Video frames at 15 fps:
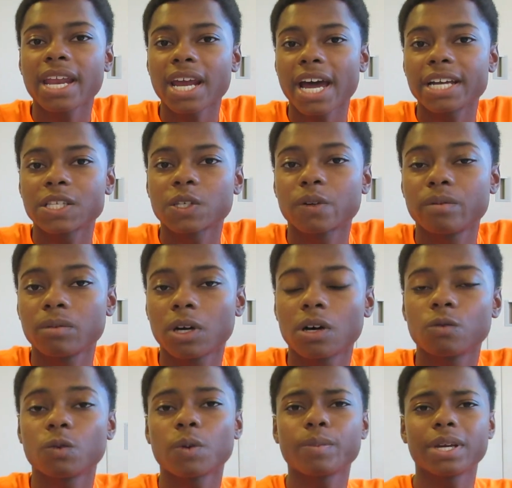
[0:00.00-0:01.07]
an ice cream
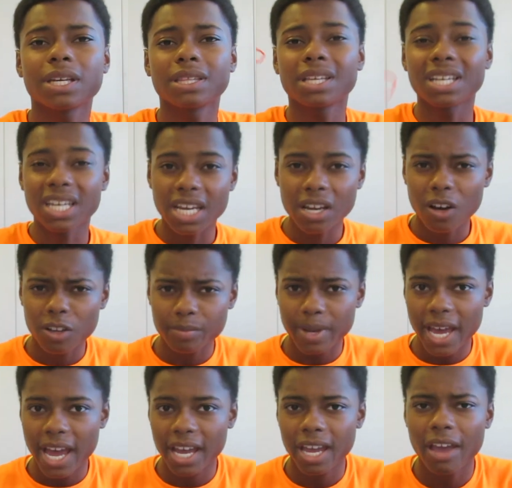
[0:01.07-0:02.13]
cone would be in the
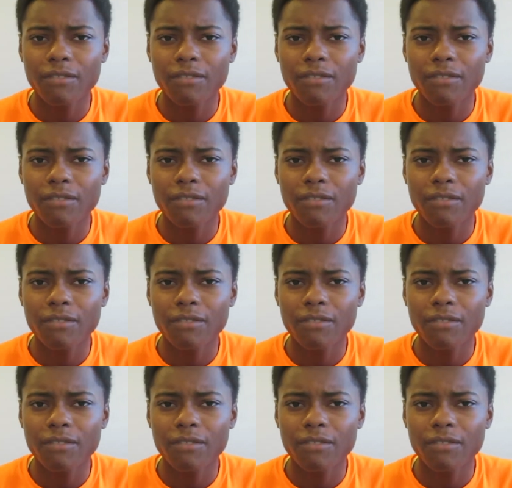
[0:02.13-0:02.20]
neon pack.